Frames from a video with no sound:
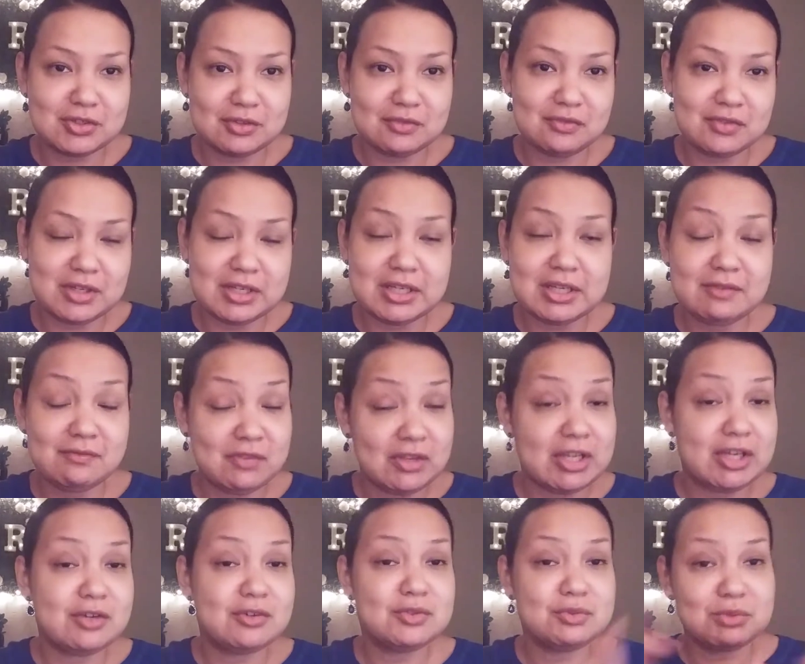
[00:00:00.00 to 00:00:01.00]
of
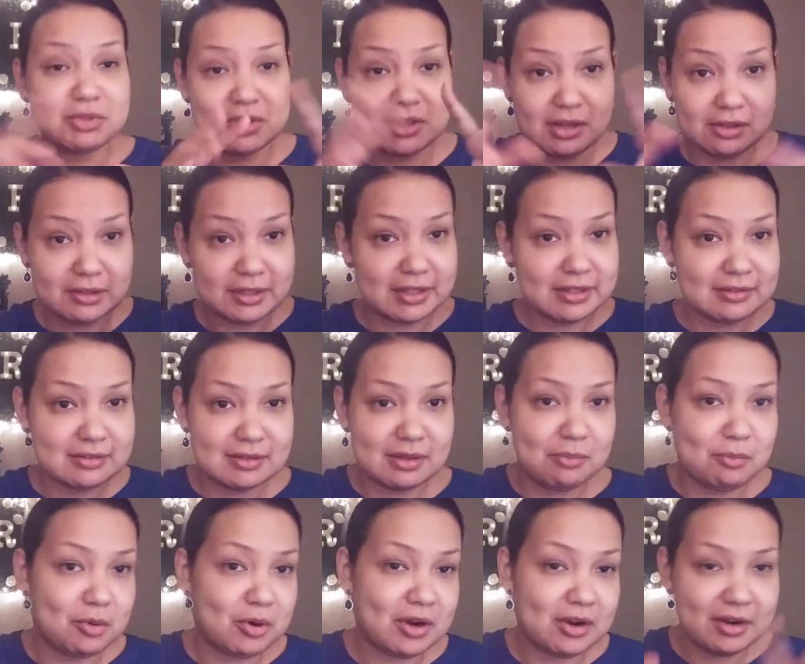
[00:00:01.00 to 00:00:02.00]
videos, which I'll link
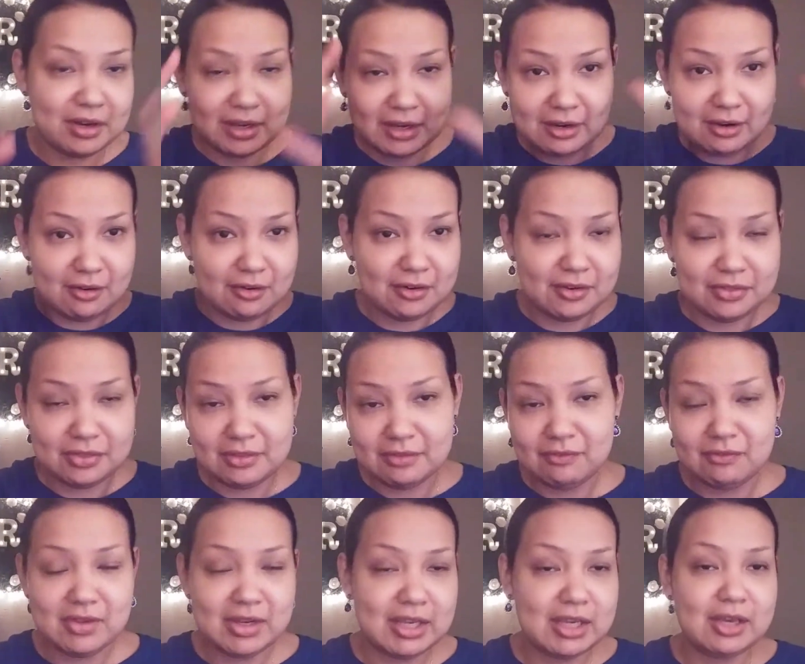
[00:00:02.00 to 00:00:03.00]
somewhere here in the
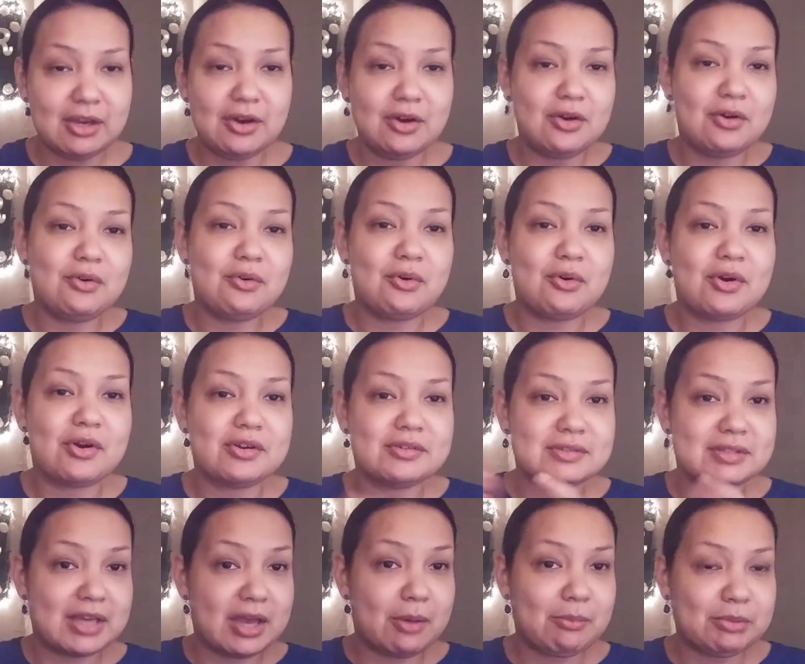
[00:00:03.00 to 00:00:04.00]
video or
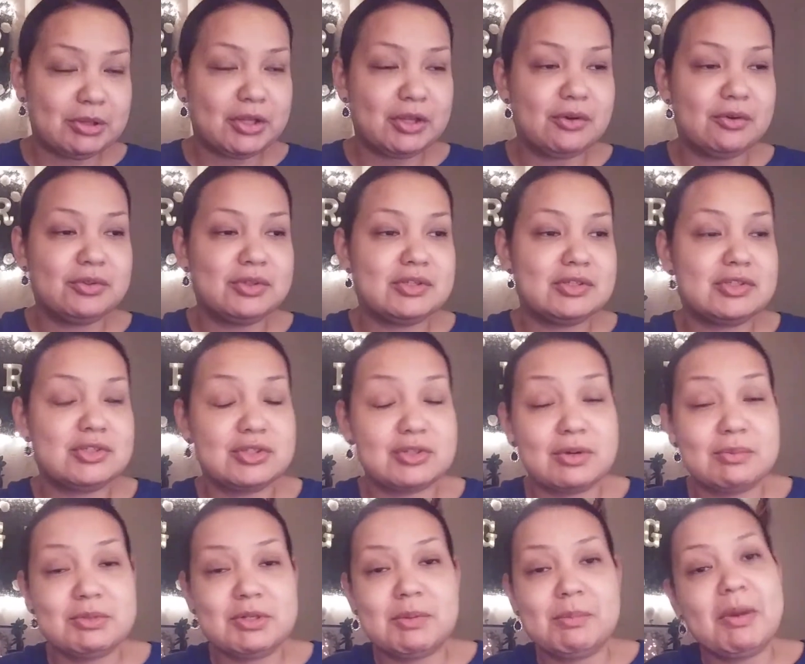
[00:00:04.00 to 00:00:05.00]
down below in the
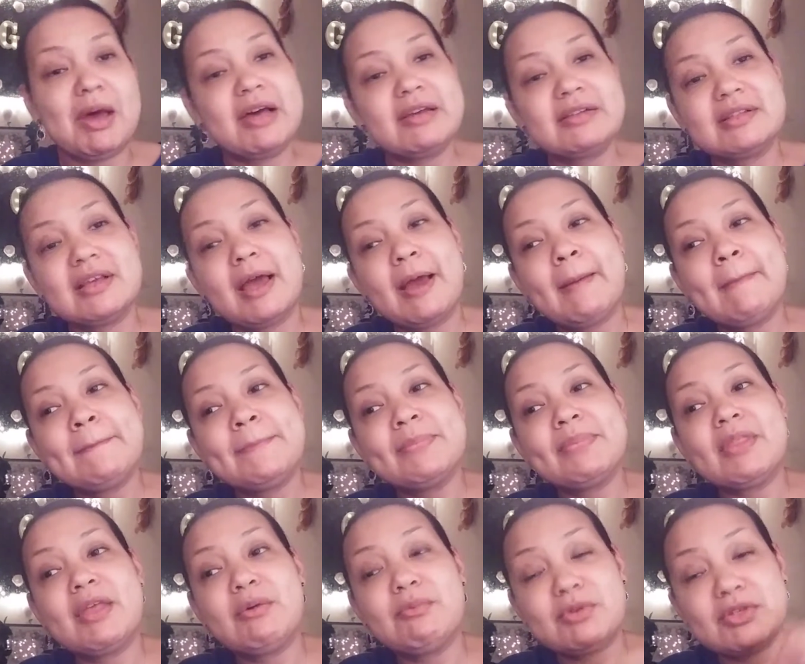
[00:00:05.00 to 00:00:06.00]
description box,
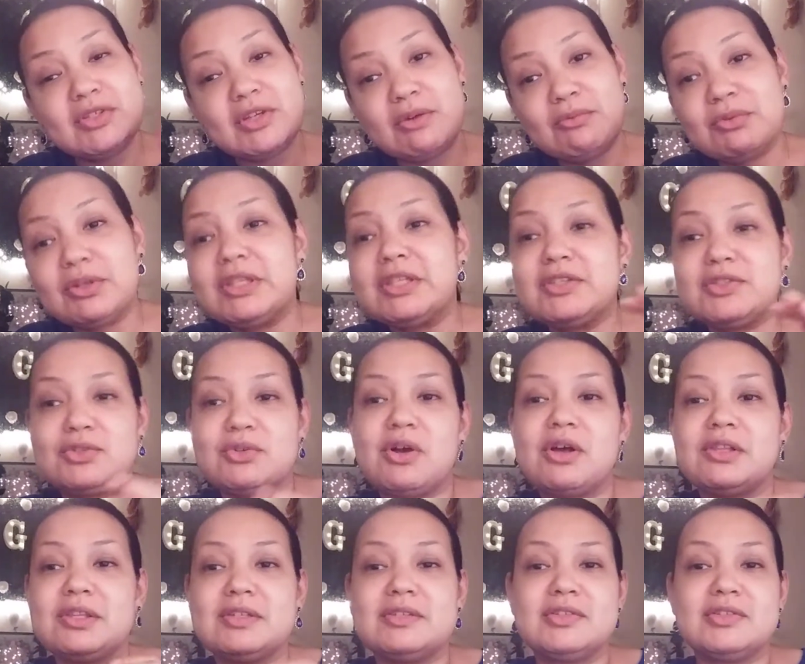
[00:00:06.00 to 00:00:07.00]
which I really
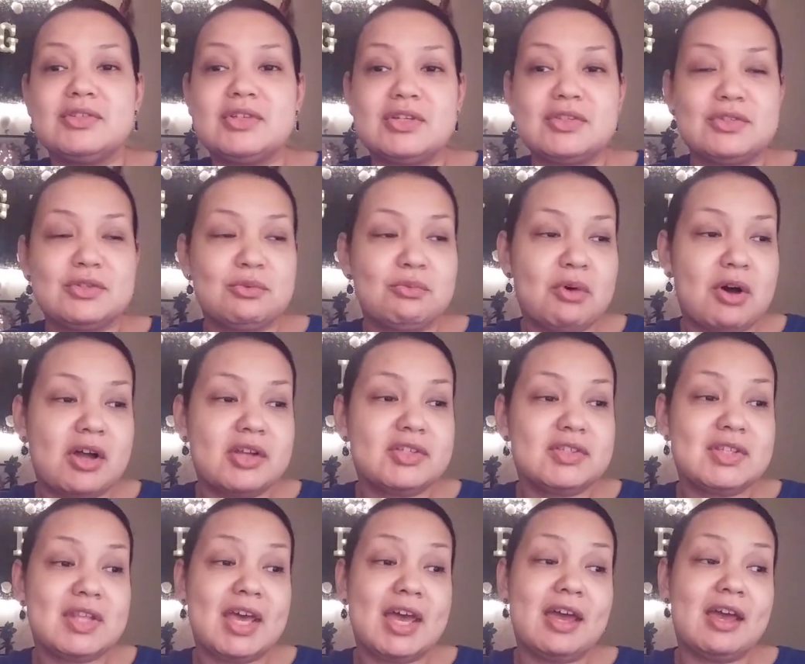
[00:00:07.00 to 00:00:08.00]
strongly suggest you
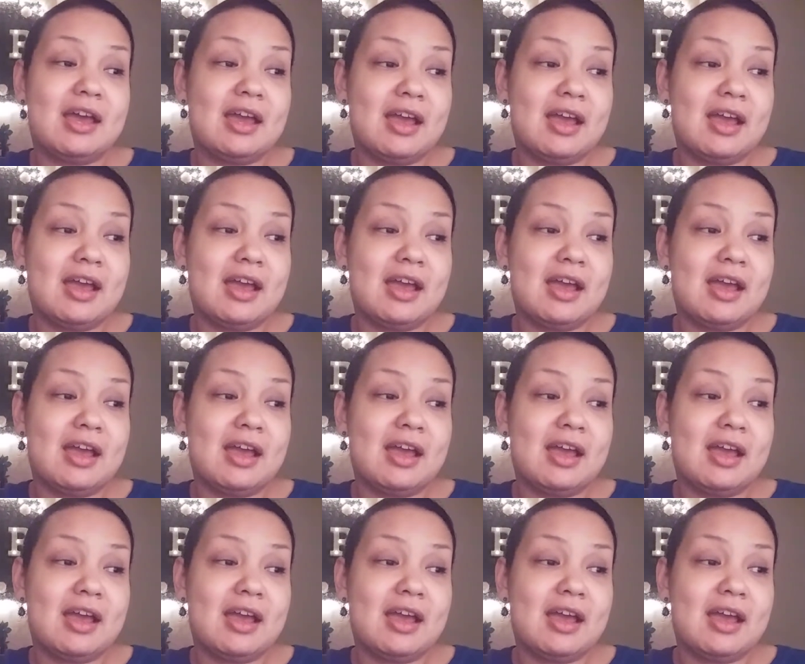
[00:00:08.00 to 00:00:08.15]
watch that.